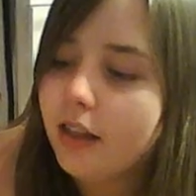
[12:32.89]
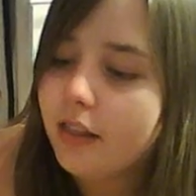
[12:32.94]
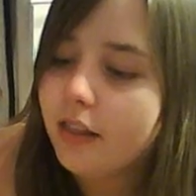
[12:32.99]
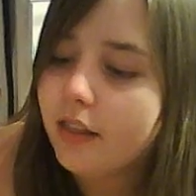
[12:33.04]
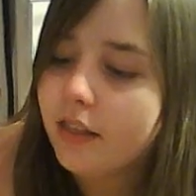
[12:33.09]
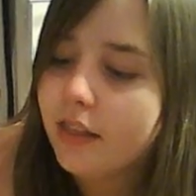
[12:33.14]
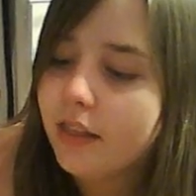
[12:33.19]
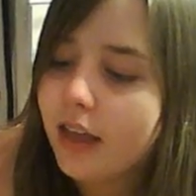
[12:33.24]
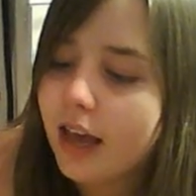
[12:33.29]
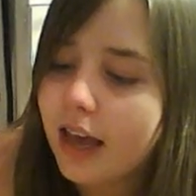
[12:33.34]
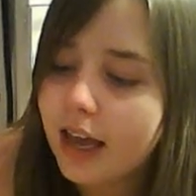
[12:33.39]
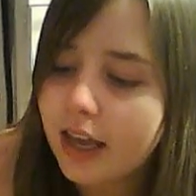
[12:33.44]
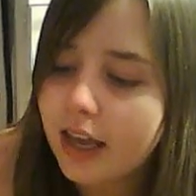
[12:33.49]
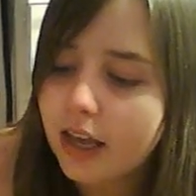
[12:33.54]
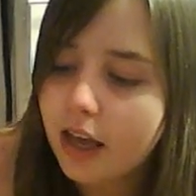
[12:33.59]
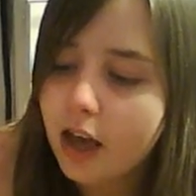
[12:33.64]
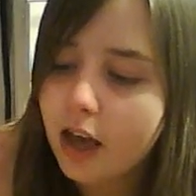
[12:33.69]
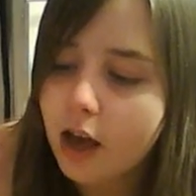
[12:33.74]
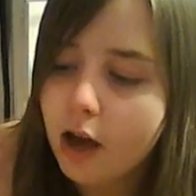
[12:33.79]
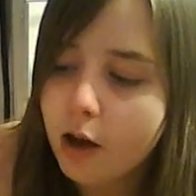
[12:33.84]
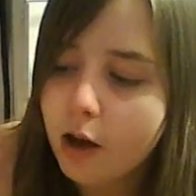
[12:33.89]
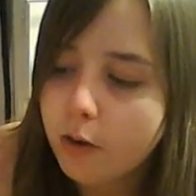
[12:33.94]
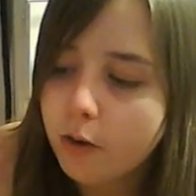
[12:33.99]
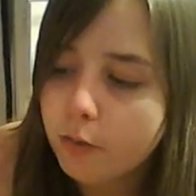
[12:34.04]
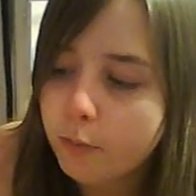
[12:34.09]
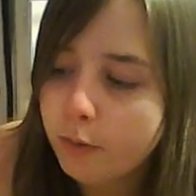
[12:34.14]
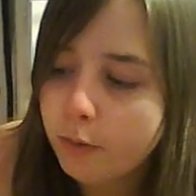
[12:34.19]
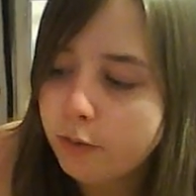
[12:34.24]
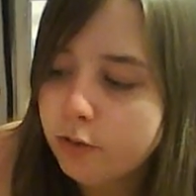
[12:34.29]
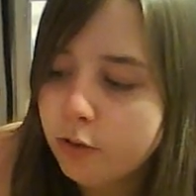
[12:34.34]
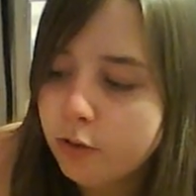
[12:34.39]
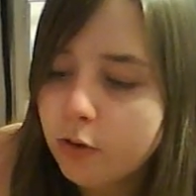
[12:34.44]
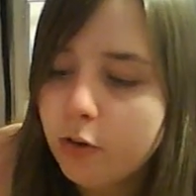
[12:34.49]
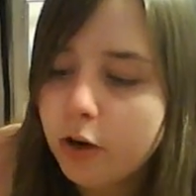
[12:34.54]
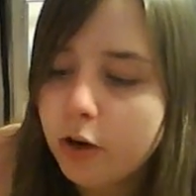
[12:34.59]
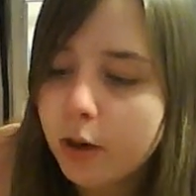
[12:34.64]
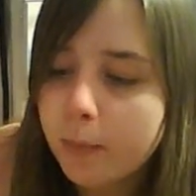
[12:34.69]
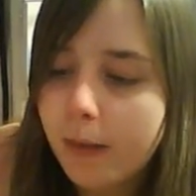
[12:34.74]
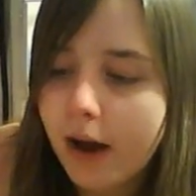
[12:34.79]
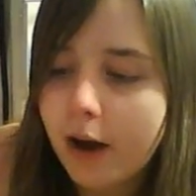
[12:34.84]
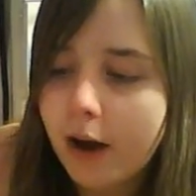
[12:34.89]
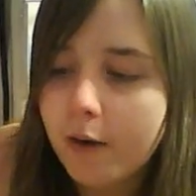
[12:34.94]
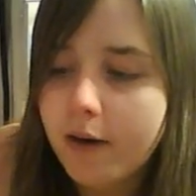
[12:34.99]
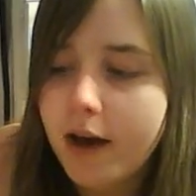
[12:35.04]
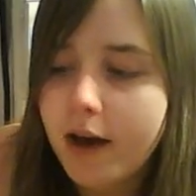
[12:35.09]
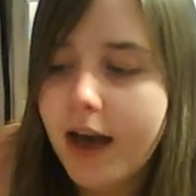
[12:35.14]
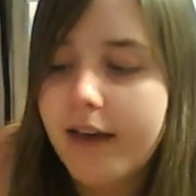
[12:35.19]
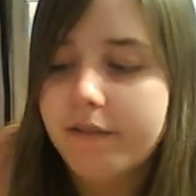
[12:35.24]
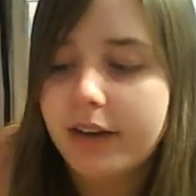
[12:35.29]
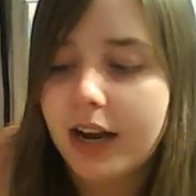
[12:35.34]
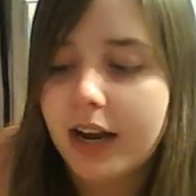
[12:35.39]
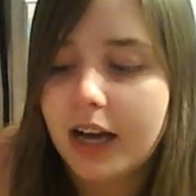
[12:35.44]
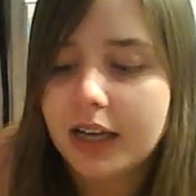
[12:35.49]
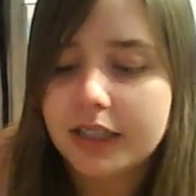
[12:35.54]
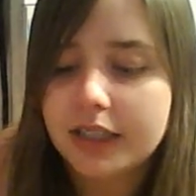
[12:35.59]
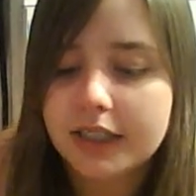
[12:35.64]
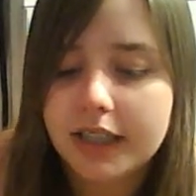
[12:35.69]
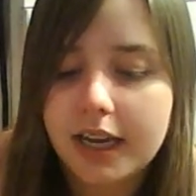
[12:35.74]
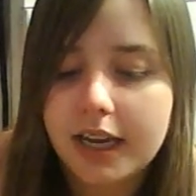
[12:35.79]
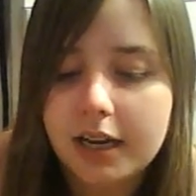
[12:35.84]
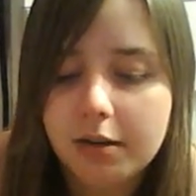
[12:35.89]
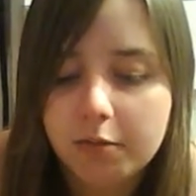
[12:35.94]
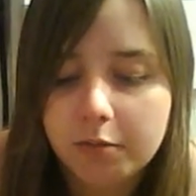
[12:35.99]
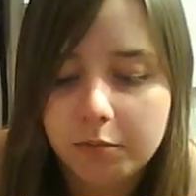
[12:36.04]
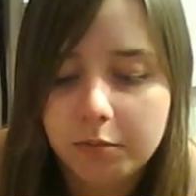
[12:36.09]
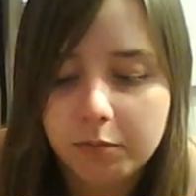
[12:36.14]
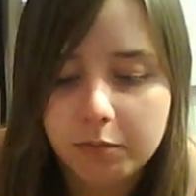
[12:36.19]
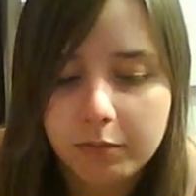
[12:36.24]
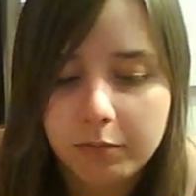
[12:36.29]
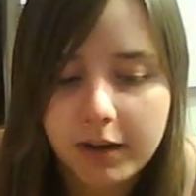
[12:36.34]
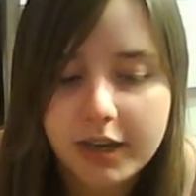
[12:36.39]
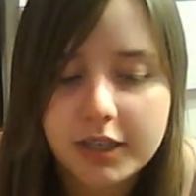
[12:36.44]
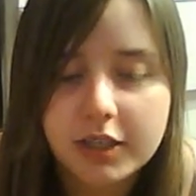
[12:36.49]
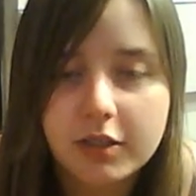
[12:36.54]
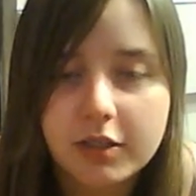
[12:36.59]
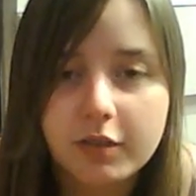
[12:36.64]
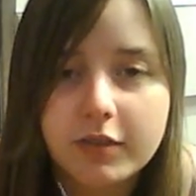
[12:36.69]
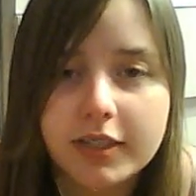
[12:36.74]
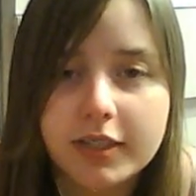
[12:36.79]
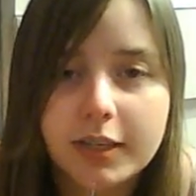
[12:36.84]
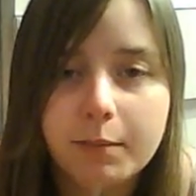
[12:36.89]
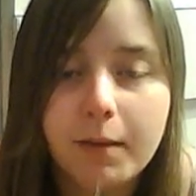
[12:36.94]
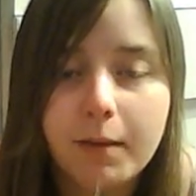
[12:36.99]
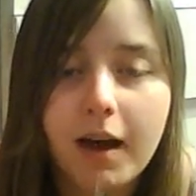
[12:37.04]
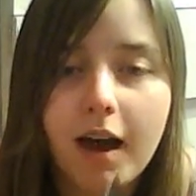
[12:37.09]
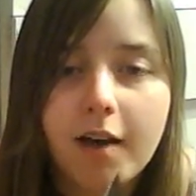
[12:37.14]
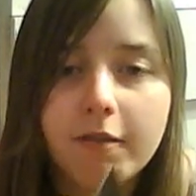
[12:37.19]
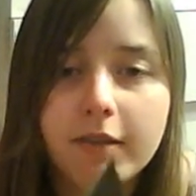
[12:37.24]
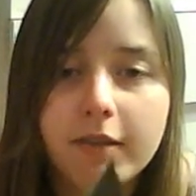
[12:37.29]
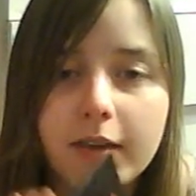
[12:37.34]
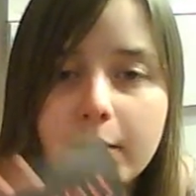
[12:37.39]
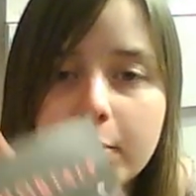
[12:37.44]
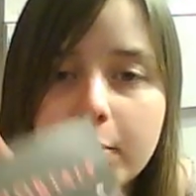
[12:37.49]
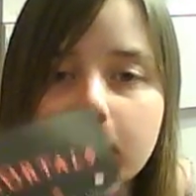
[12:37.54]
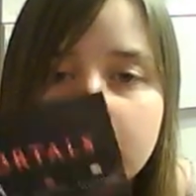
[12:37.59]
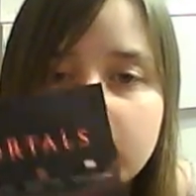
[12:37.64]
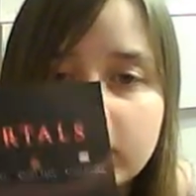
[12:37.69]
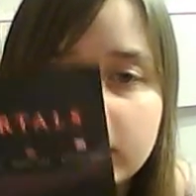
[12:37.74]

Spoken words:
they will talk about Everlasting, which is obviously part of the Immortal